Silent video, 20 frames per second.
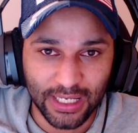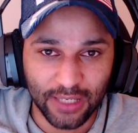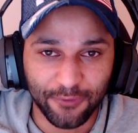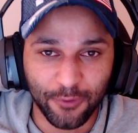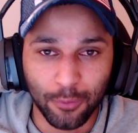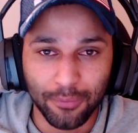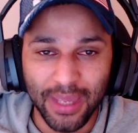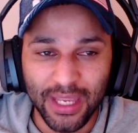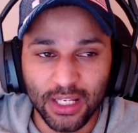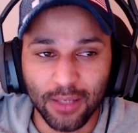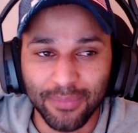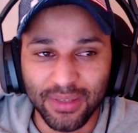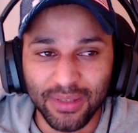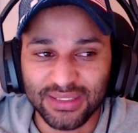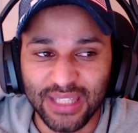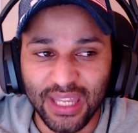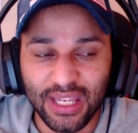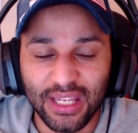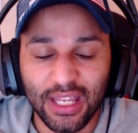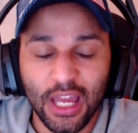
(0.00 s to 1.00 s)
If you make a
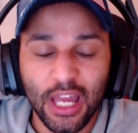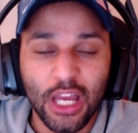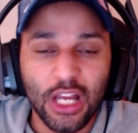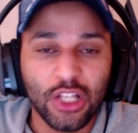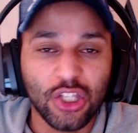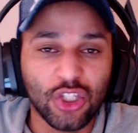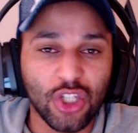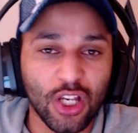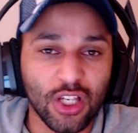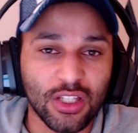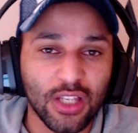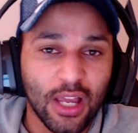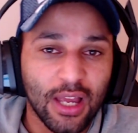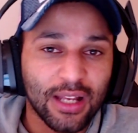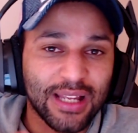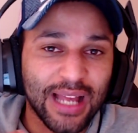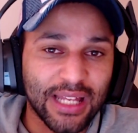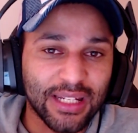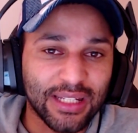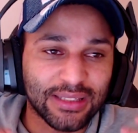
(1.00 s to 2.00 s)
mistake, just
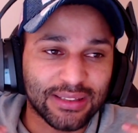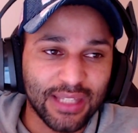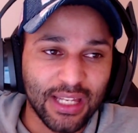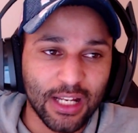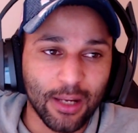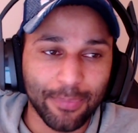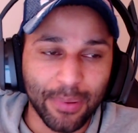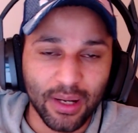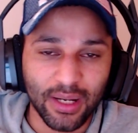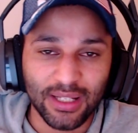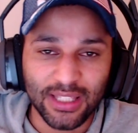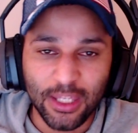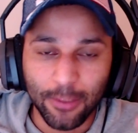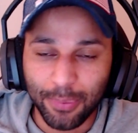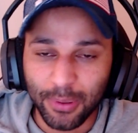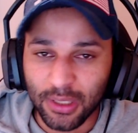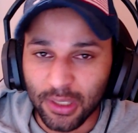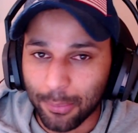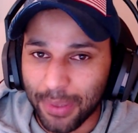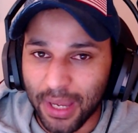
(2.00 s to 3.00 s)
kind of think about it, keep it
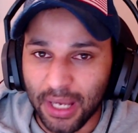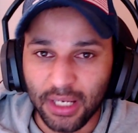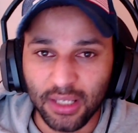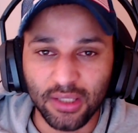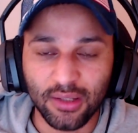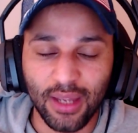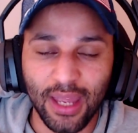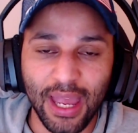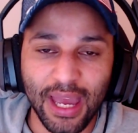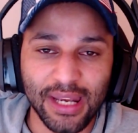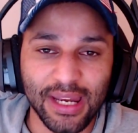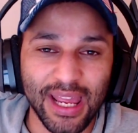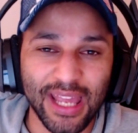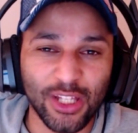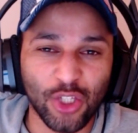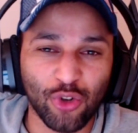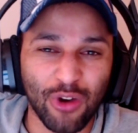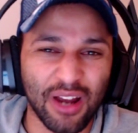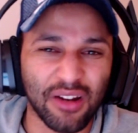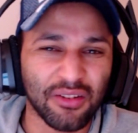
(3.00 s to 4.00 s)
in the back of your head, and
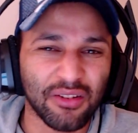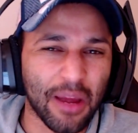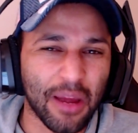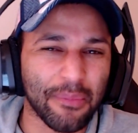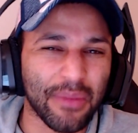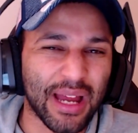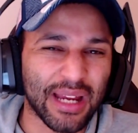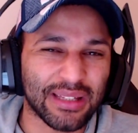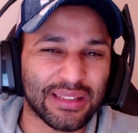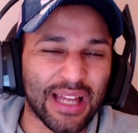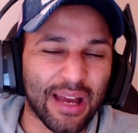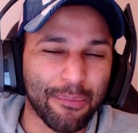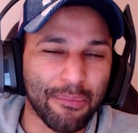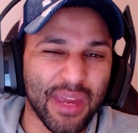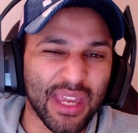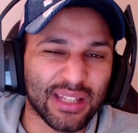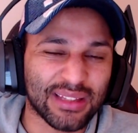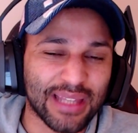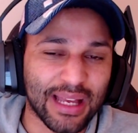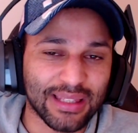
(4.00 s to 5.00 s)
try to not
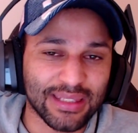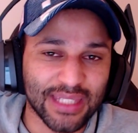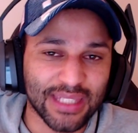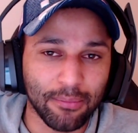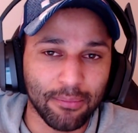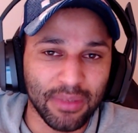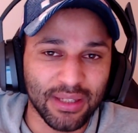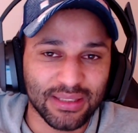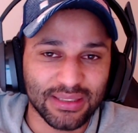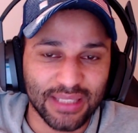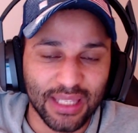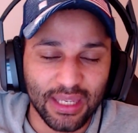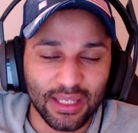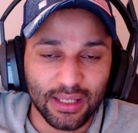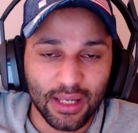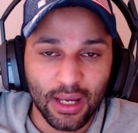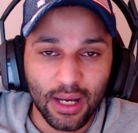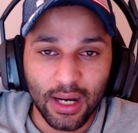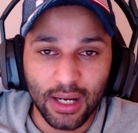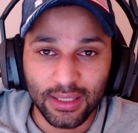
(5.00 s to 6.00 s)
make that same mistake
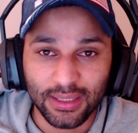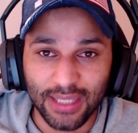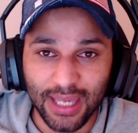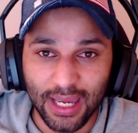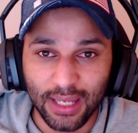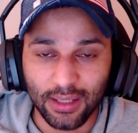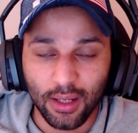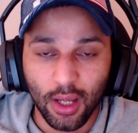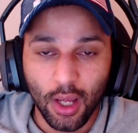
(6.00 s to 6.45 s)
again.